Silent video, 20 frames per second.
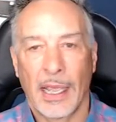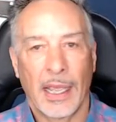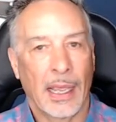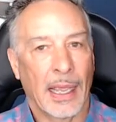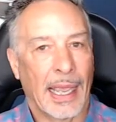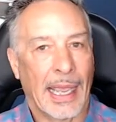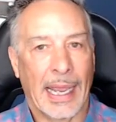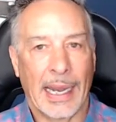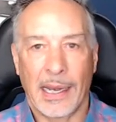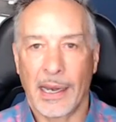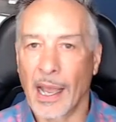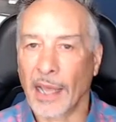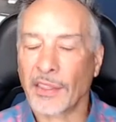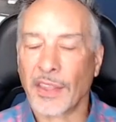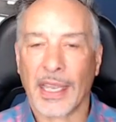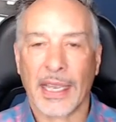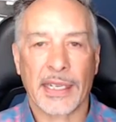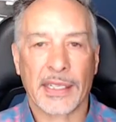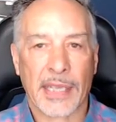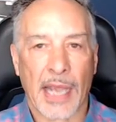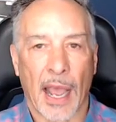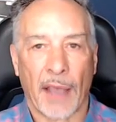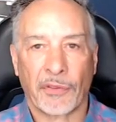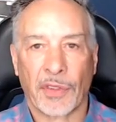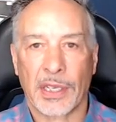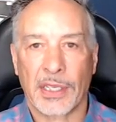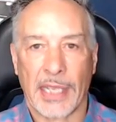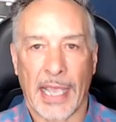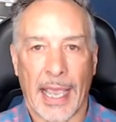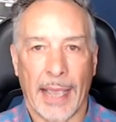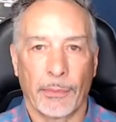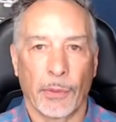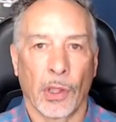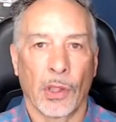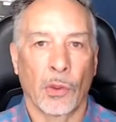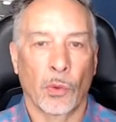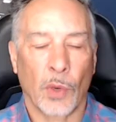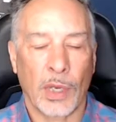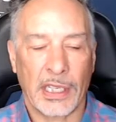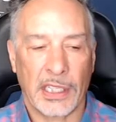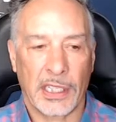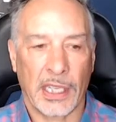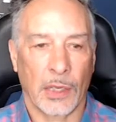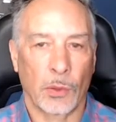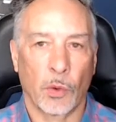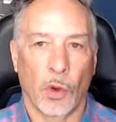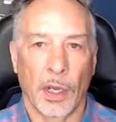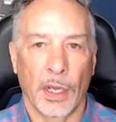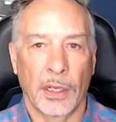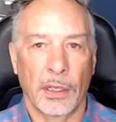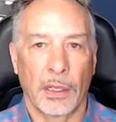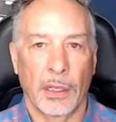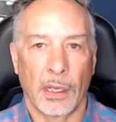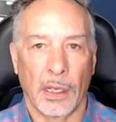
And nothing is off the table. We did one